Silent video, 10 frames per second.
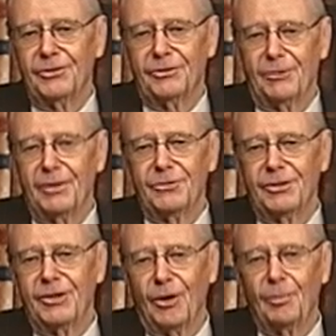this
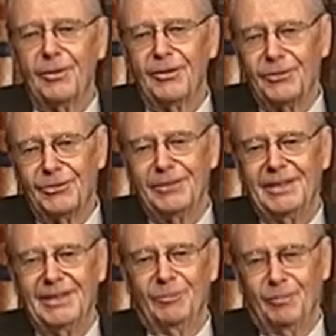resident helper is
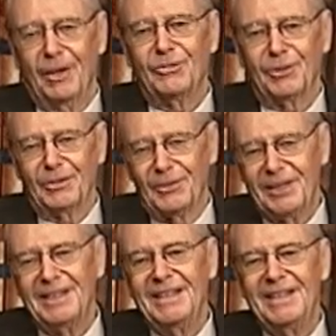
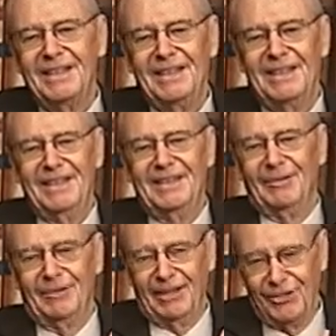basically
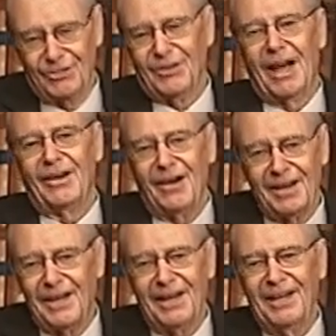inside our
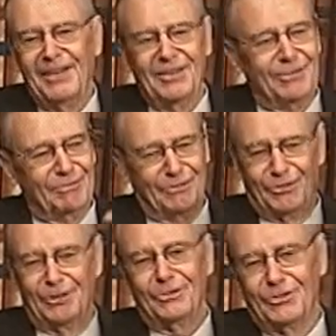head. It
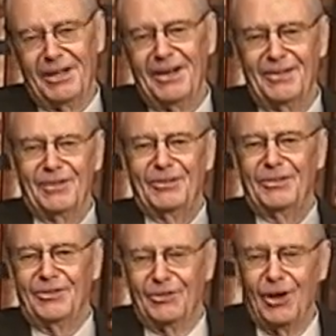sits there and
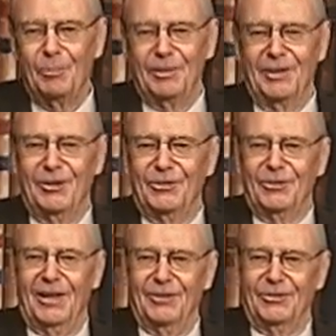it's helping
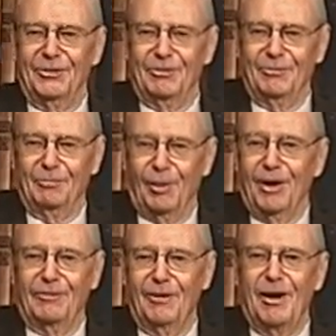us as
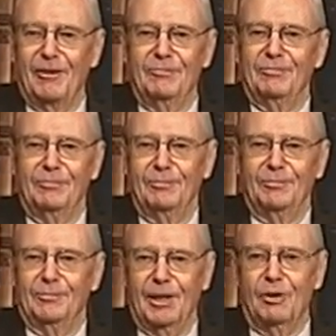part of our
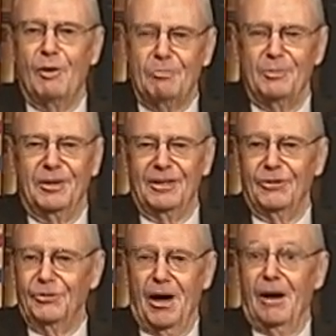equipment.
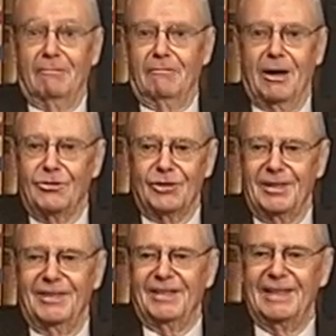It's our
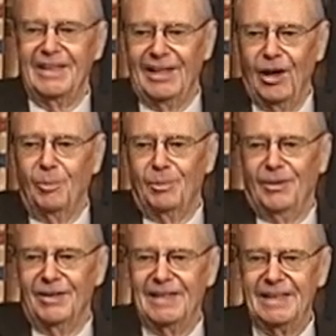resident
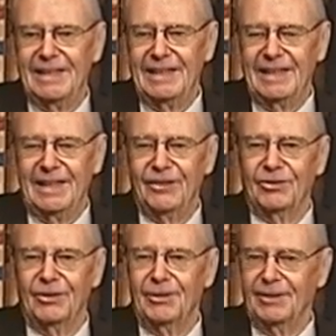helper.
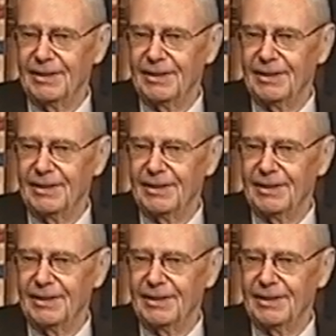It's a